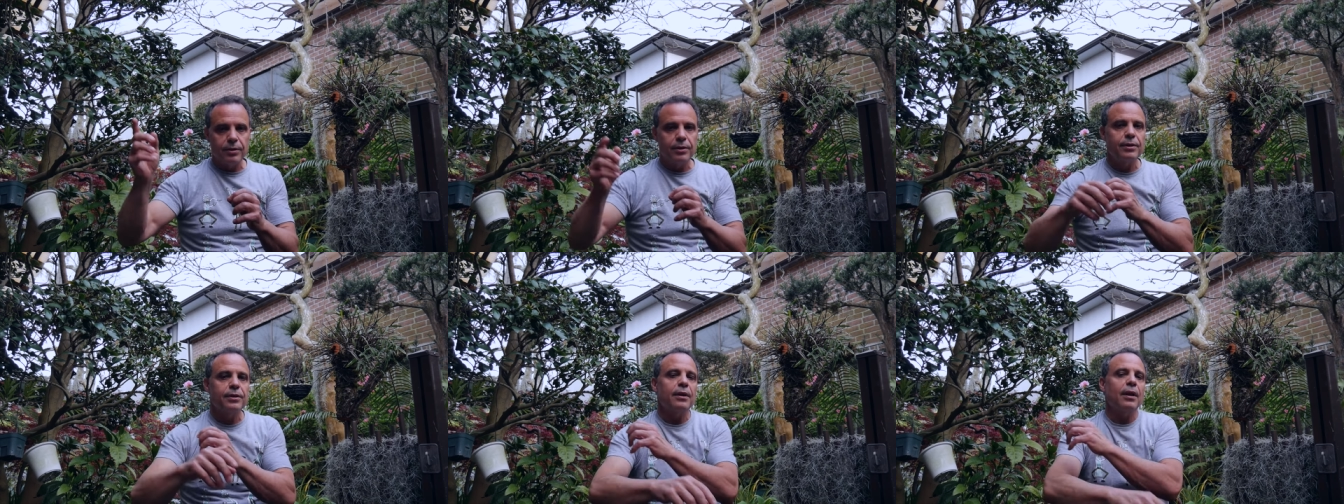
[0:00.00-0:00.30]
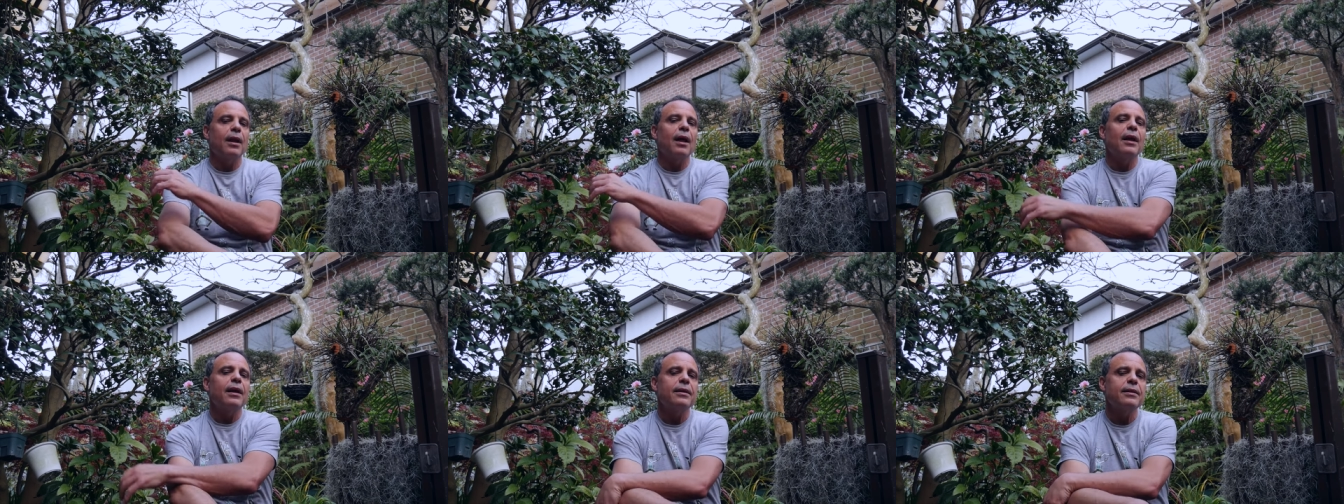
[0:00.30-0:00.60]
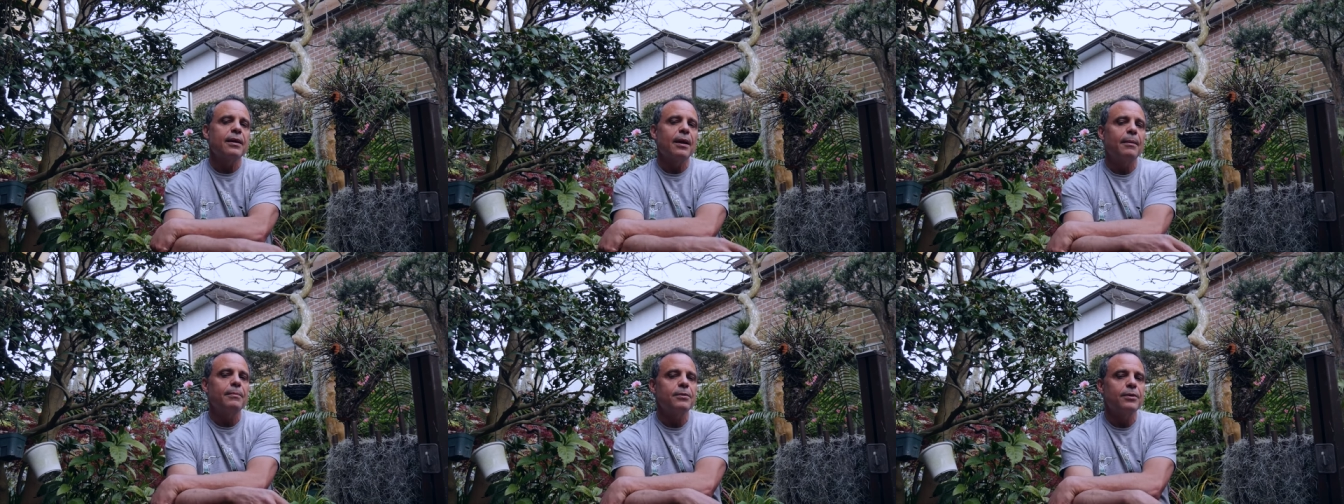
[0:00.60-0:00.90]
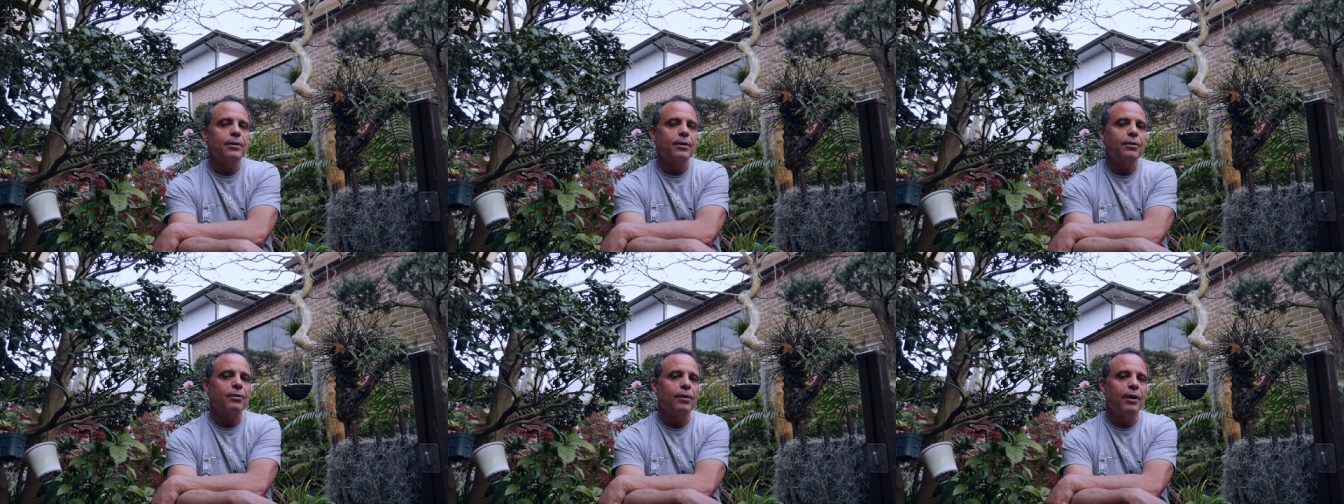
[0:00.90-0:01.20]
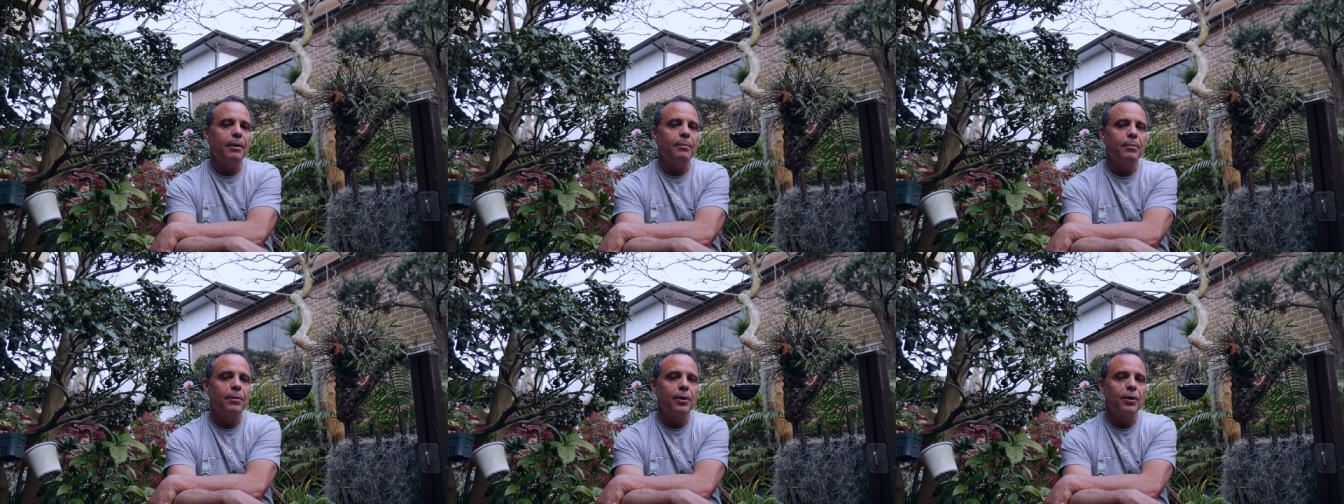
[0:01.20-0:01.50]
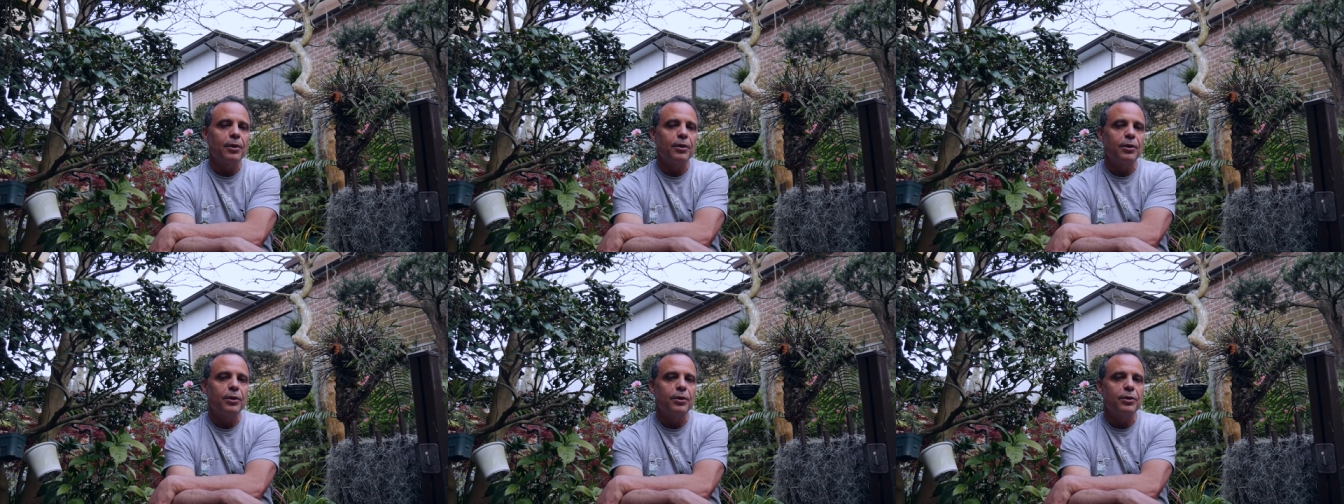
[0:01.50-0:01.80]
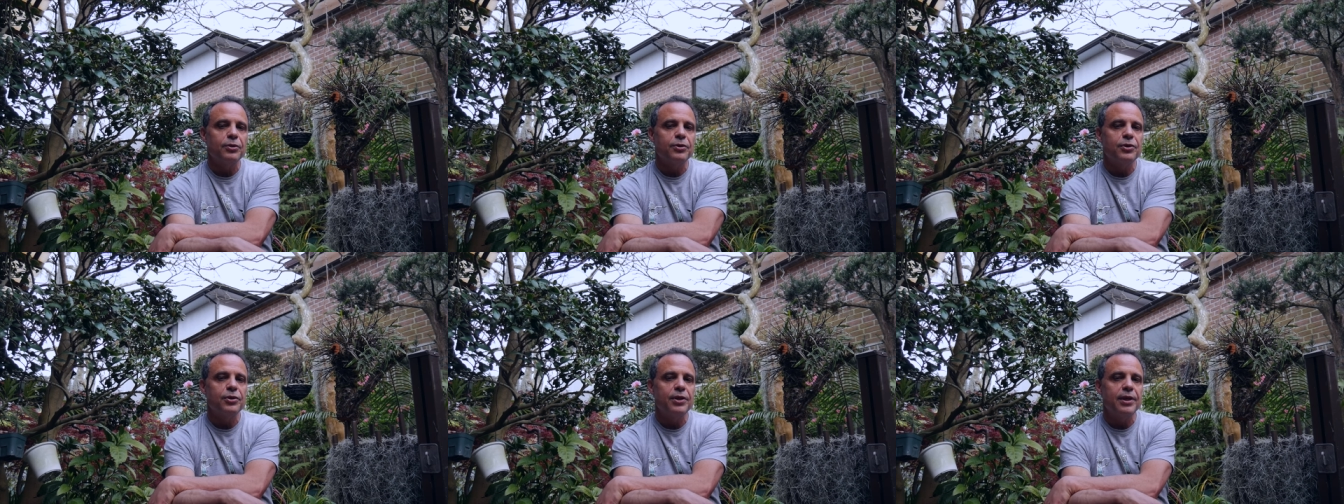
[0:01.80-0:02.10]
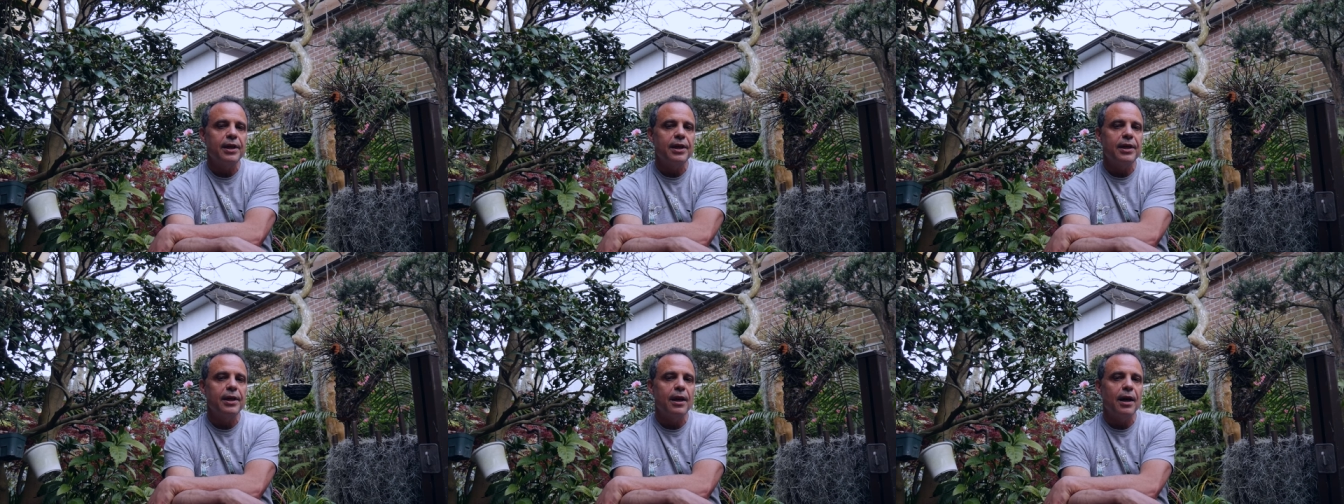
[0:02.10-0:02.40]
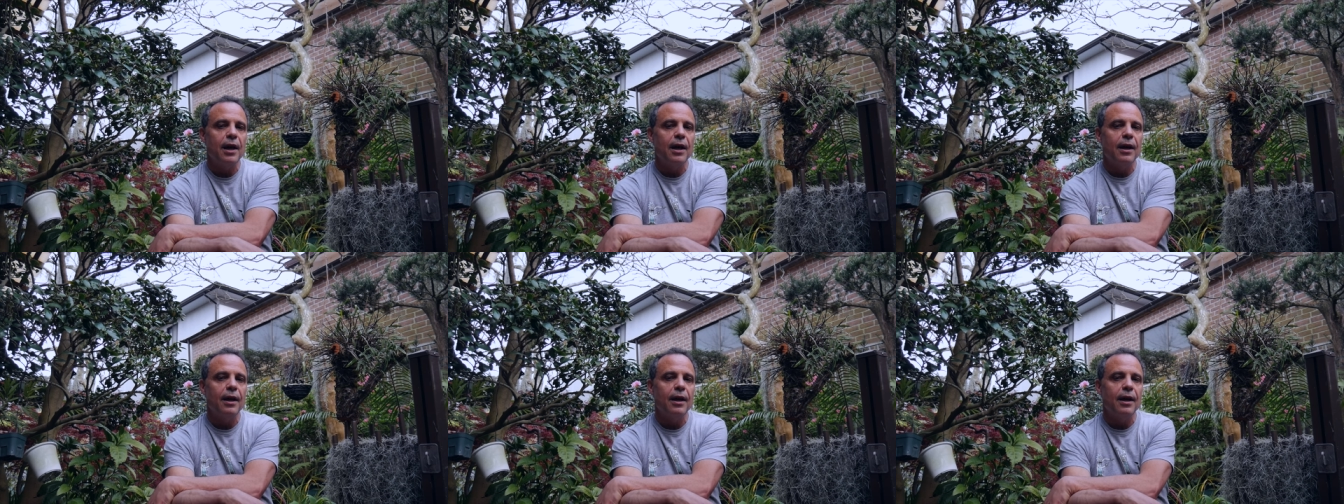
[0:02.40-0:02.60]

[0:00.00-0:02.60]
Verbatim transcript: because a lot of times with the crepe myrtle you'll see